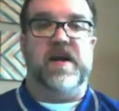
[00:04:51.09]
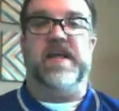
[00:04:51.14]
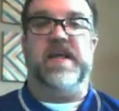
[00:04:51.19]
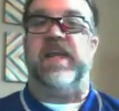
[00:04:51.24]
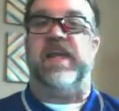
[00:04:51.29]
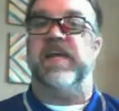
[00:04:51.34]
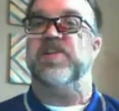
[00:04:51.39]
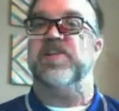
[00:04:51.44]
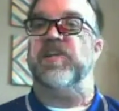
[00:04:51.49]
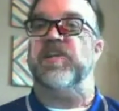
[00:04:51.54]

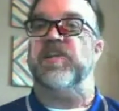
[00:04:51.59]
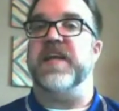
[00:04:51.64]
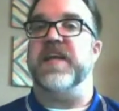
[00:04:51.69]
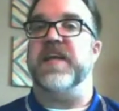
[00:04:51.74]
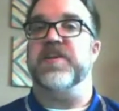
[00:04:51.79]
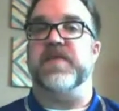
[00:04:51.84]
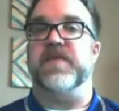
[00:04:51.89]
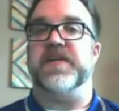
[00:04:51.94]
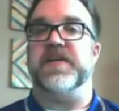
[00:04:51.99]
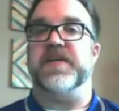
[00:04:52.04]

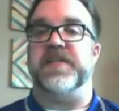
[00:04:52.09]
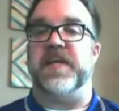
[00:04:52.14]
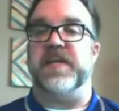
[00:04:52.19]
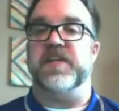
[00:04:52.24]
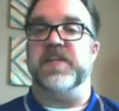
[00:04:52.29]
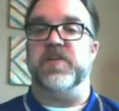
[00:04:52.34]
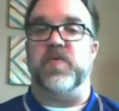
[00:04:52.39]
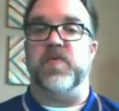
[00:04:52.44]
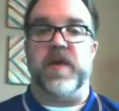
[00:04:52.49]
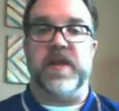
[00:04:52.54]
KitchenAid
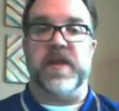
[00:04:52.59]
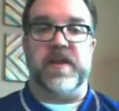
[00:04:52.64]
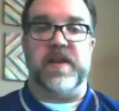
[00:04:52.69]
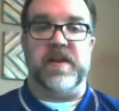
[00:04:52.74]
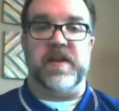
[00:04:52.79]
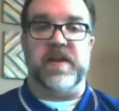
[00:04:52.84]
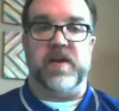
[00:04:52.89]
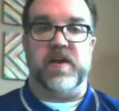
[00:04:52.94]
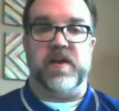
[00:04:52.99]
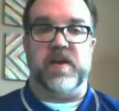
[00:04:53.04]
USA
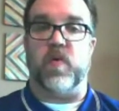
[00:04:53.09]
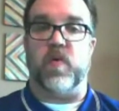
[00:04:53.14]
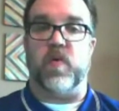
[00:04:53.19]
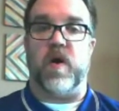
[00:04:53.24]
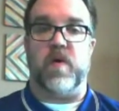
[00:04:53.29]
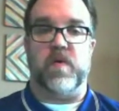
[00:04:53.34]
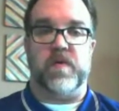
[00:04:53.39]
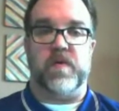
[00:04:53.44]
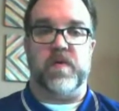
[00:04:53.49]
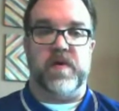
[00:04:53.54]
tweeted,
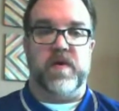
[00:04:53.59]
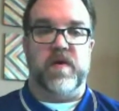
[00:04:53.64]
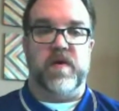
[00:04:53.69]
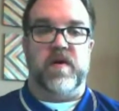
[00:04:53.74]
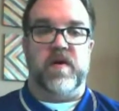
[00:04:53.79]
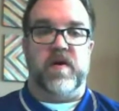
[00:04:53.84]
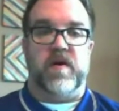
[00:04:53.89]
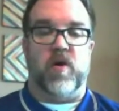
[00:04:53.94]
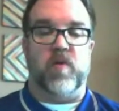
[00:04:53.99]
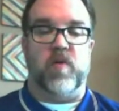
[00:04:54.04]
quote,
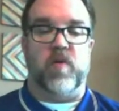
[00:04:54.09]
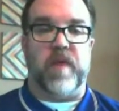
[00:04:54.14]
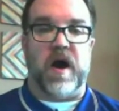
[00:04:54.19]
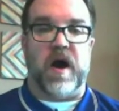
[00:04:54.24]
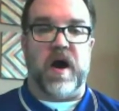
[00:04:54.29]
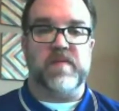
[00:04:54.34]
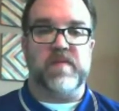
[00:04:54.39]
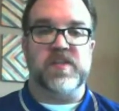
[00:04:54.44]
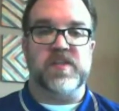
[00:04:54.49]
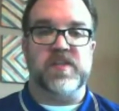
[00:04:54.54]

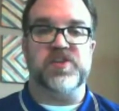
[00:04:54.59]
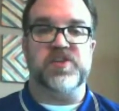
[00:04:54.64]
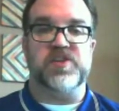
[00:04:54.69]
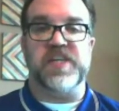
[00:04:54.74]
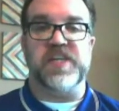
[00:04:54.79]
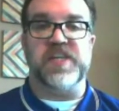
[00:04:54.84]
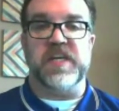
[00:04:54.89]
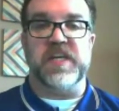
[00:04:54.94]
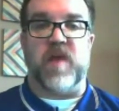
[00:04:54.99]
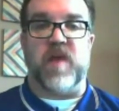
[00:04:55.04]
Obama's
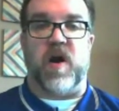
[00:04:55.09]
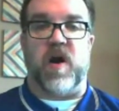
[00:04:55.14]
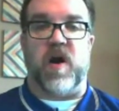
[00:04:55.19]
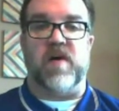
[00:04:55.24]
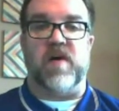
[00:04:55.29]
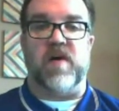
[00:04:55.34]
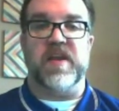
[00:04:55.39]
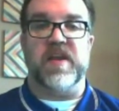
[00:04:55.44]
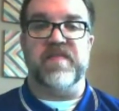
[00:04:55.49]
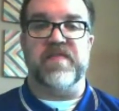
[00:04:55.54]

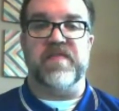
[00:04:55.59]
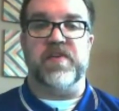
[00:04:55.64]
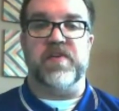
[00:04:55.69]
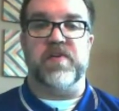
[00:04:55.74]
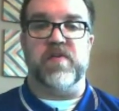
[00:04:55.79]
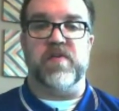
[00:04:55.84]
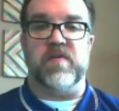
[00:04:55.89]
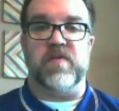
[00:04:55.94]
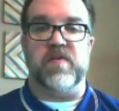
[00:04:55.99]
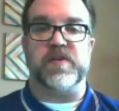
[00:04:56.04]
Gmaw even
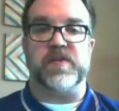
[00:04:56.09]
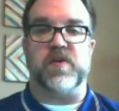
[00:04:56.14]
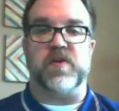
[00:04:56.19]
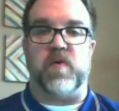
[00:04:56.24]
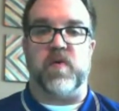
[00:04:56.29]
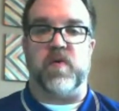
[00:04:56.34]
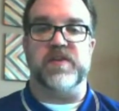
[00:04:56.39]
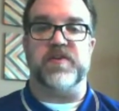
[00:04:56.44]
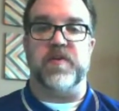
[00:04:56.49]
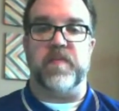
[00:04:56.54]
knew it was
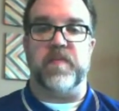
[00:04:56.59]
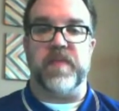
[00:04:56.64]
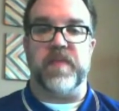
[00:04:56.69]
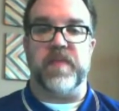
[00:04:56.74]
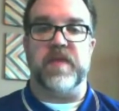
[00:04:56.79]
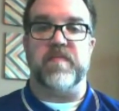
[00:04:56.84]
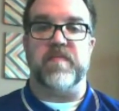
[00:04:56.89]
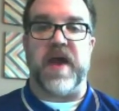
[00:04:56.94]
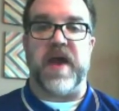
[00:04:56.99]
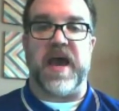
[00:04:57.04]
going to
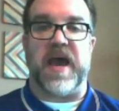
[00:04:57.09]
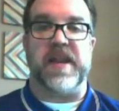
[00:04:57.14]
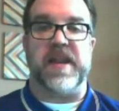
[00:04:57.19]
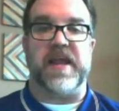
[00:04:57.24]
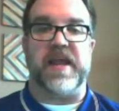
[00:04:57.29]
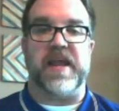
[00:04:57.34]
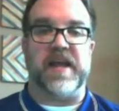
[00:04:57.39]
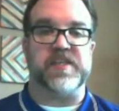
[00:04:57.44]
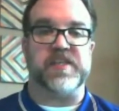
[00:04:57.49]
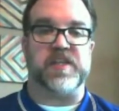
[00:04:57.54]
be
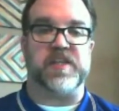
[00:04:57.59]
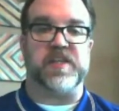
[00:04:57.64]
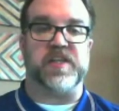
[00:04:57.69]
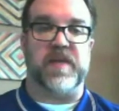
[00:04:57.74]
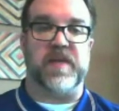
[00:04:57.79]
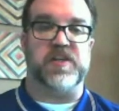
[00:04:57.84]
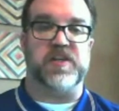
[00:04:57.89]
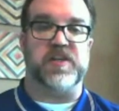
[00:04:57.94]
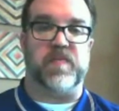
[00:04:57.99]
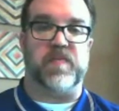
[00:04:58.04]
bad,
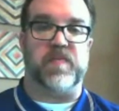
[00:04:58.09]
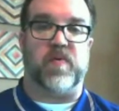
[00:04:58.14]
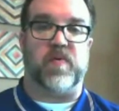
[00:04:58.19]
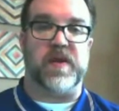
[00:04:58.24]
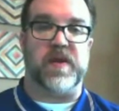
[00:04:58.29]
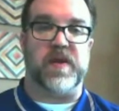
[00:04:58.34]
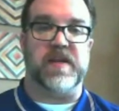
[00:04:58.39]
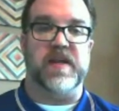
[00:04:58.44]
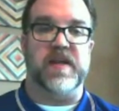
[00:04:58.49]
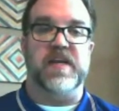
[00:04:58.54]
exclamation
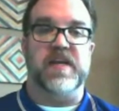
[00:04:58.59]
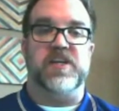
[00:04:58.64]
point.